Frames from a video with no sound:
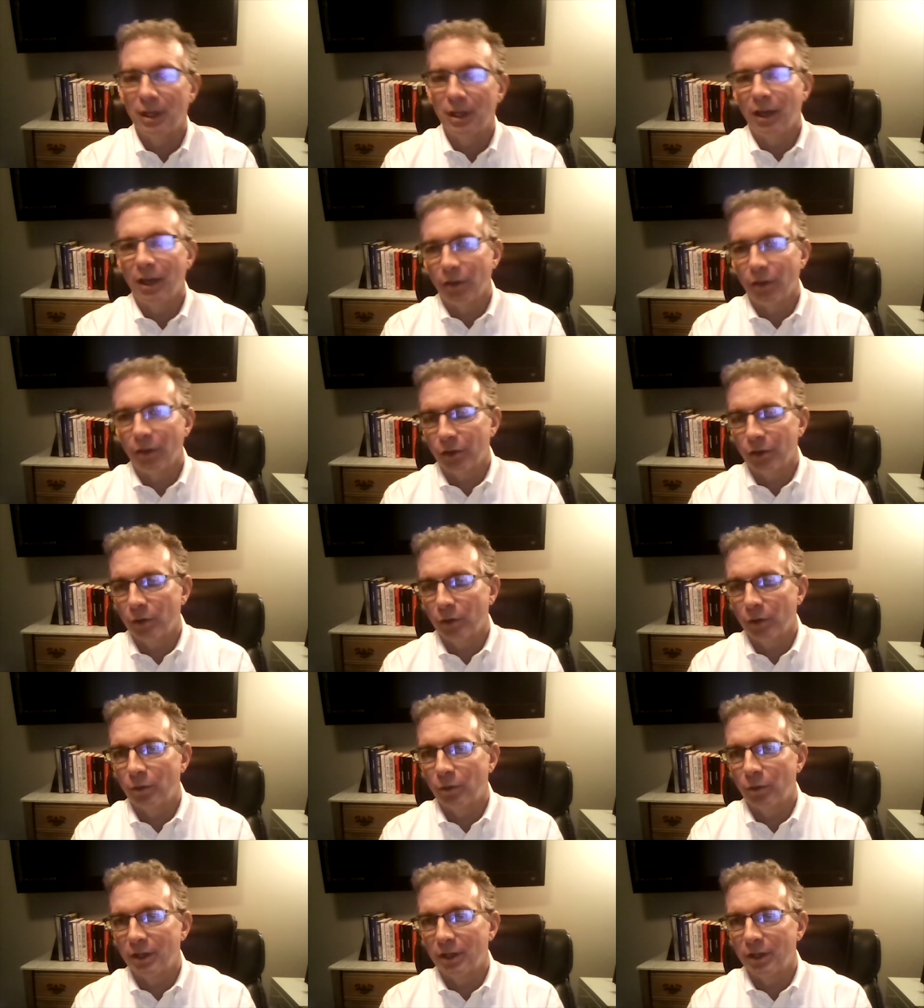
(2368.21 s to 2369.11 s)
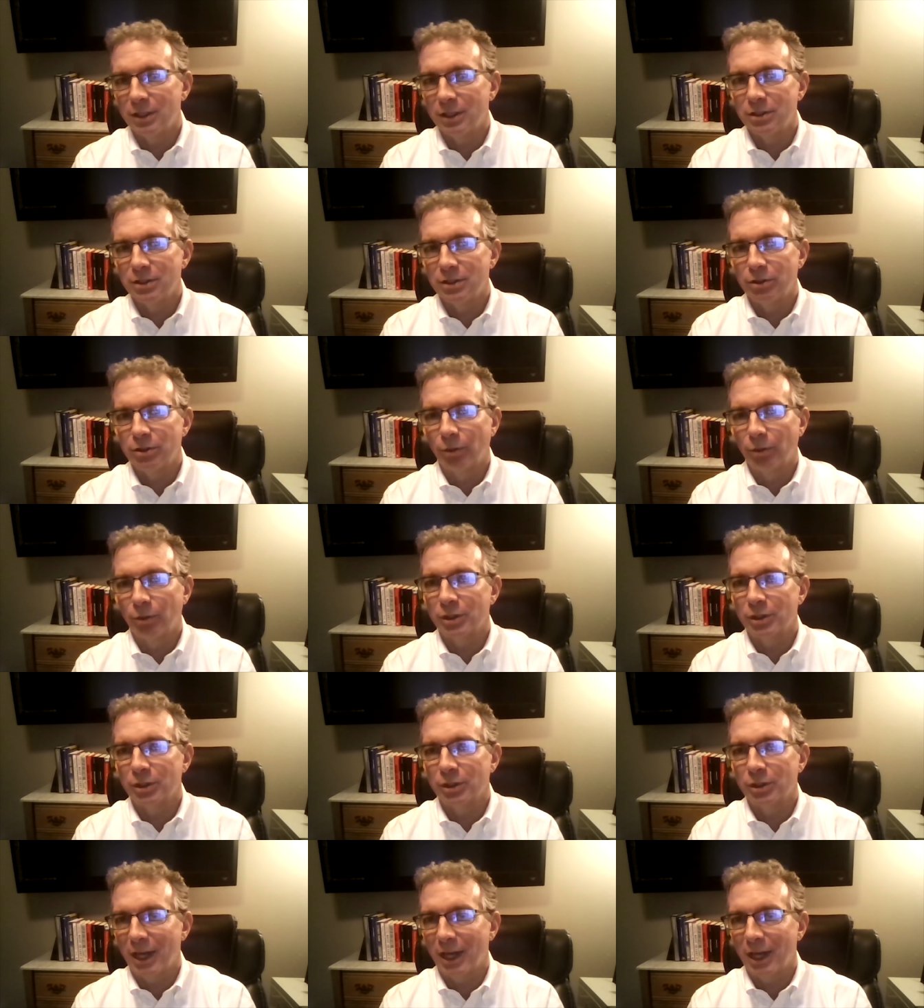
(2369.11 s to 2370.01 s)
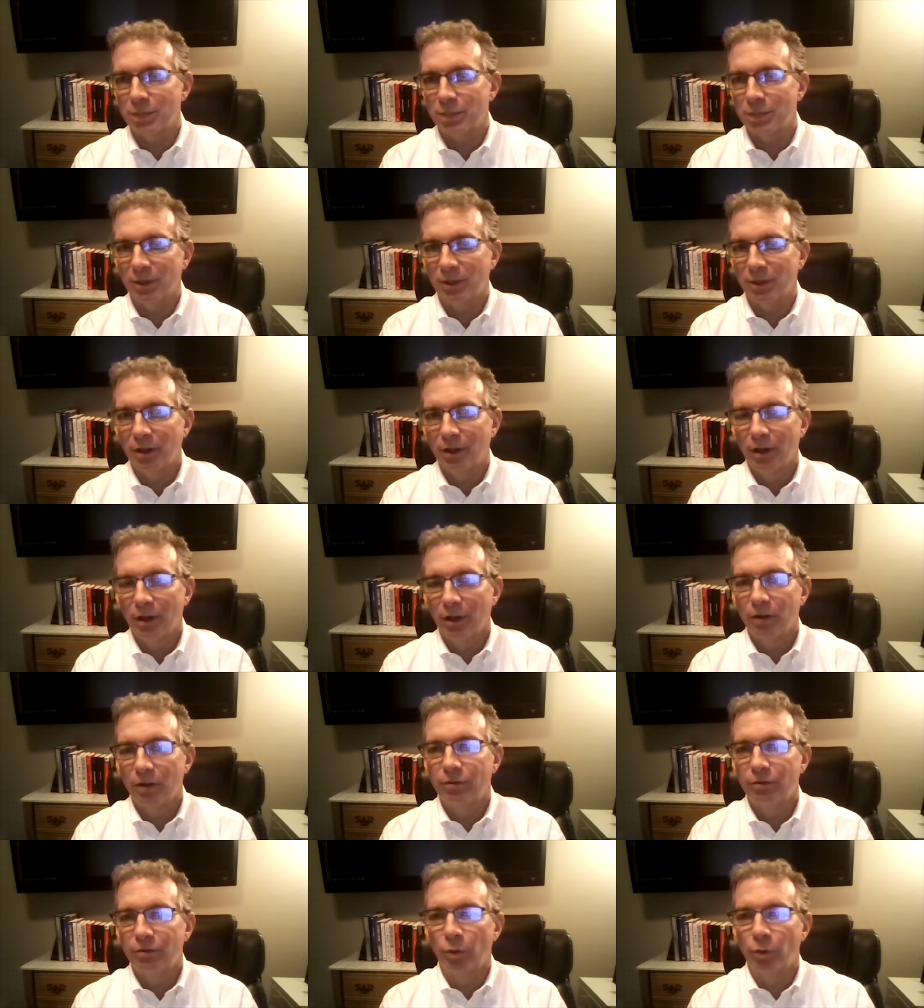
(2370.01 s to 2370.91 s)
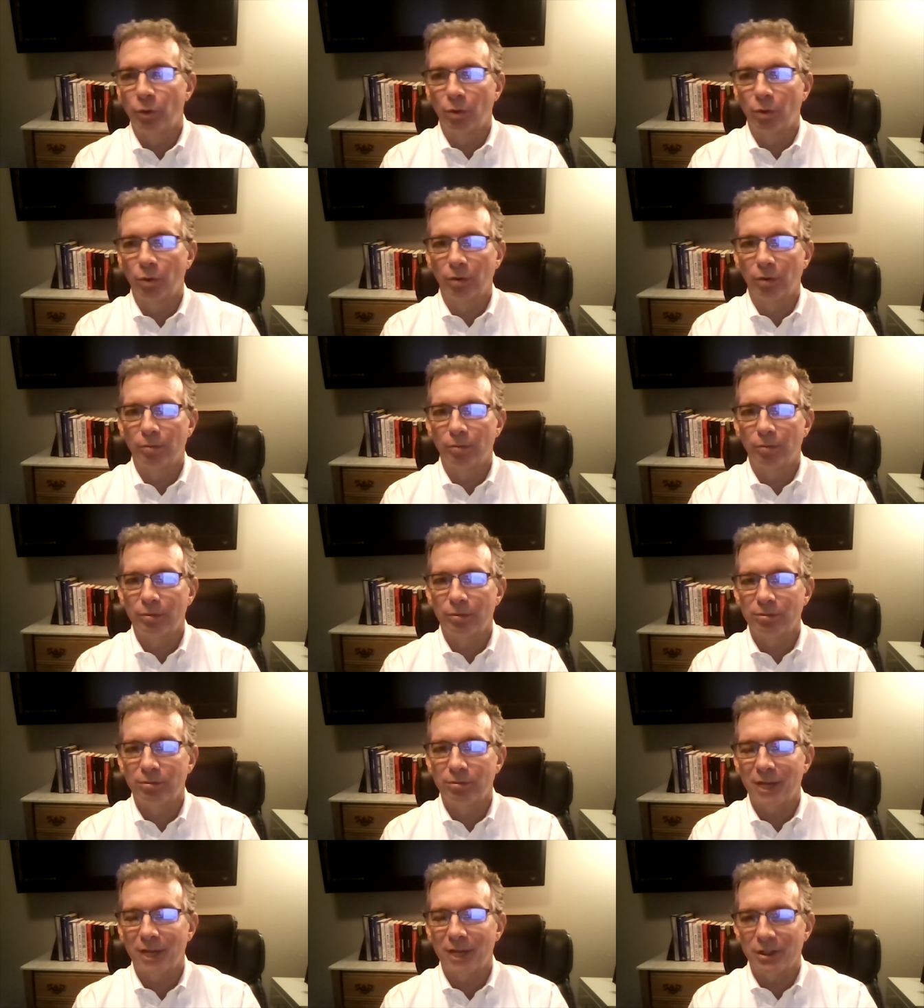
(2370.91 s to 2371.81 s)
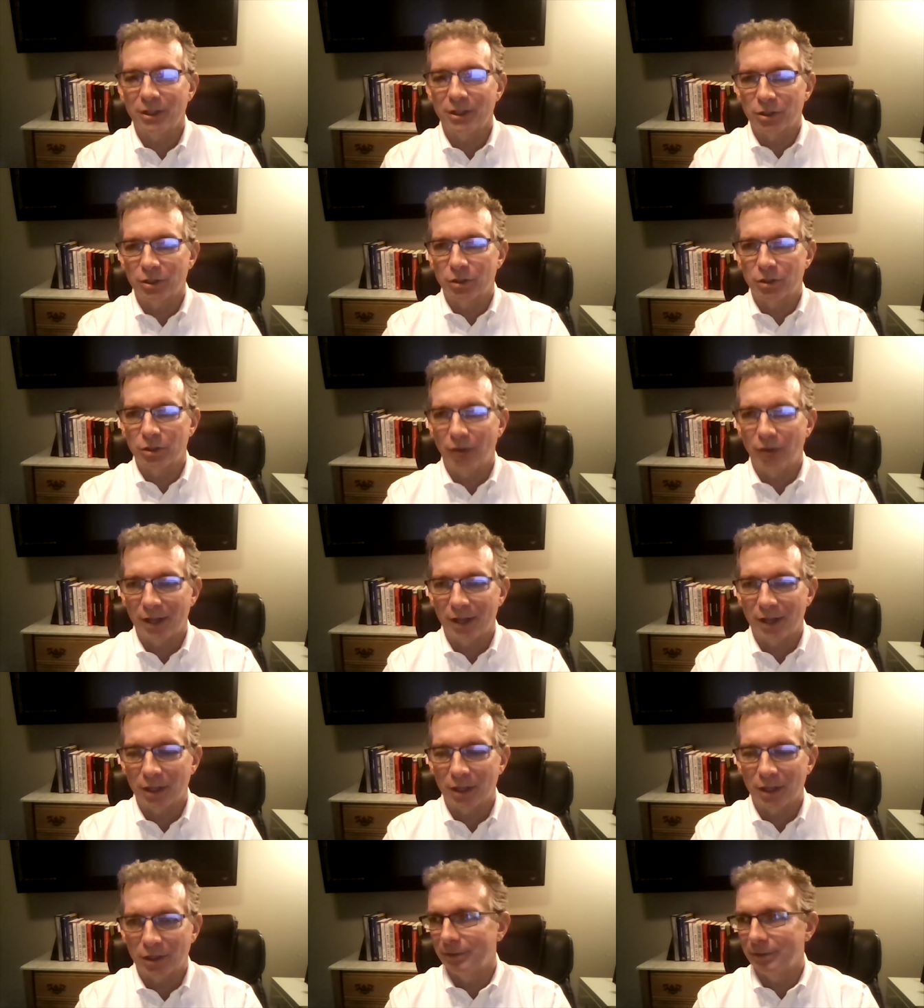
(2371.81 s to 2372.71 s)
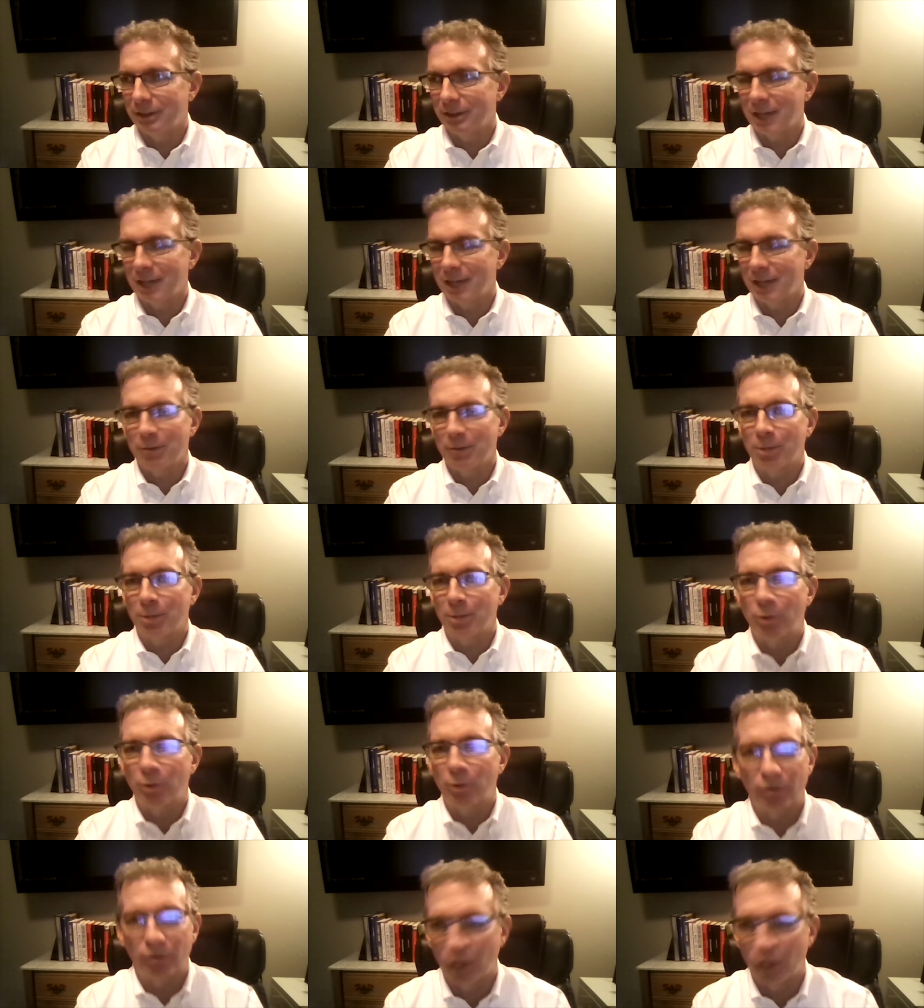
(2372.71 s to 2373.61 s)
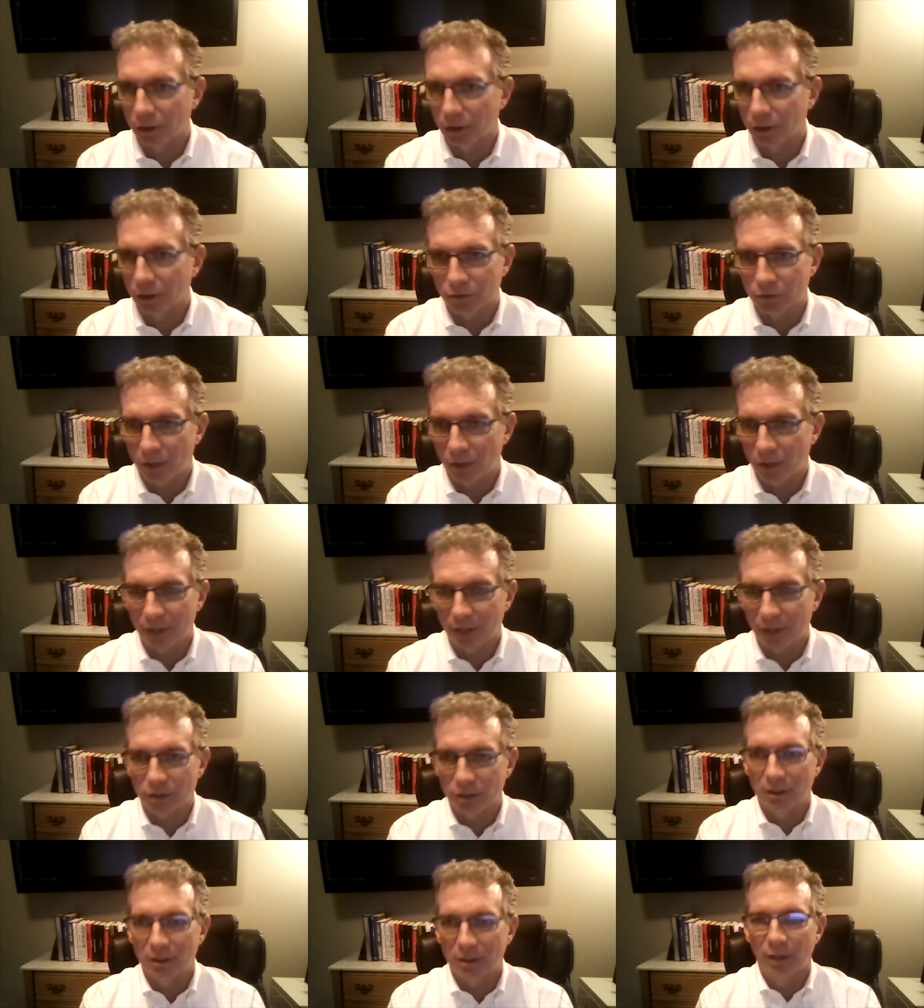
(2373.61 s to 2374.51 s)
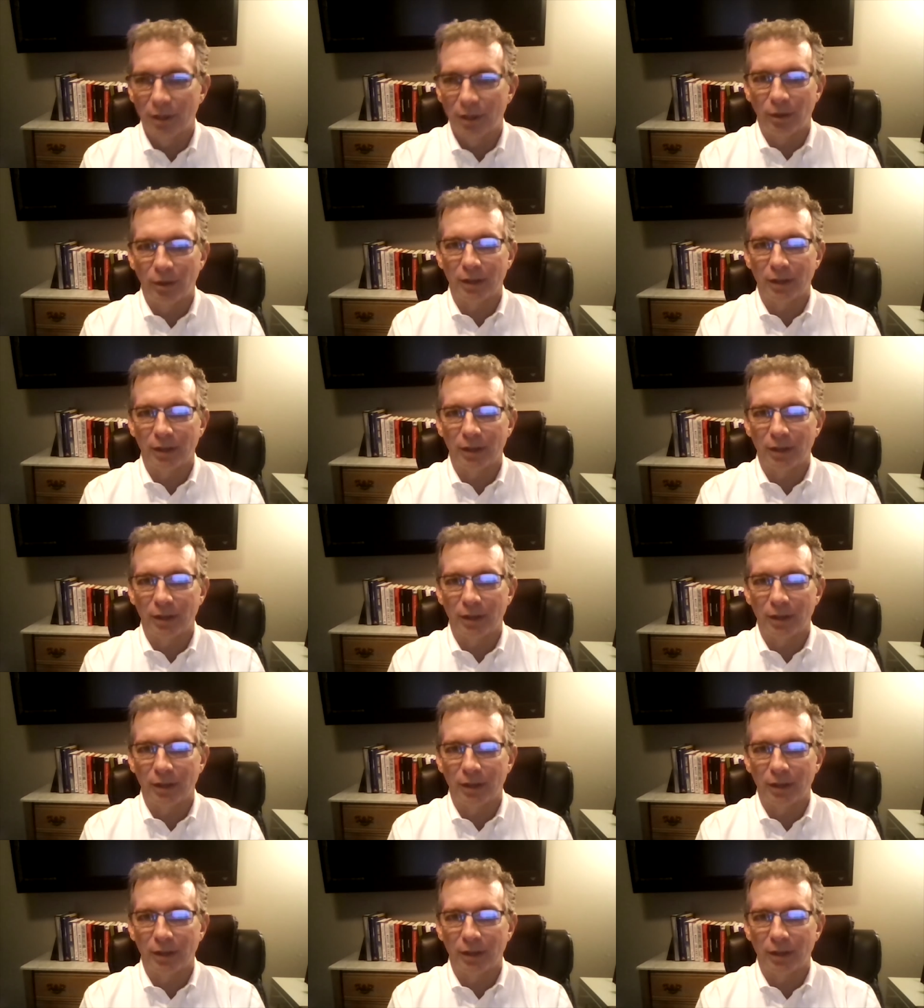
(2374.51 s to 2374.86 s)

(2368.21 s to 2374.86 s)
And the third one is your risk management for not just the strategy. It's got to be a portfolio of strategies, right?